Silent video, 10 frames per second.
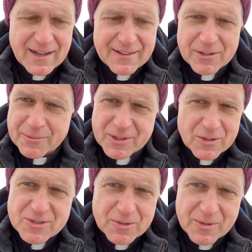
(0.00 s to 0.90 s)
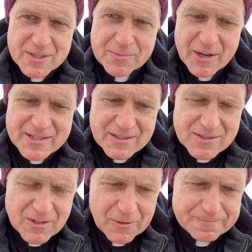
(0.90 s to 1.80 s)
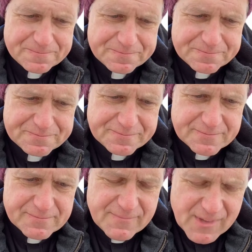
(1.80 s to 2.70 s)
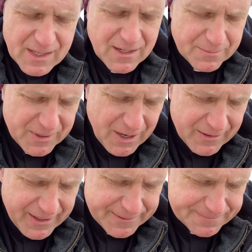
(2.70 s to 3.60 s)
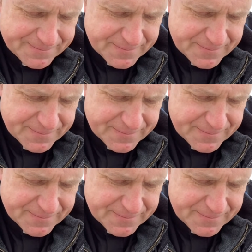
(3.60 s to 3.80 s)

there will be no students present, so I'll be all right.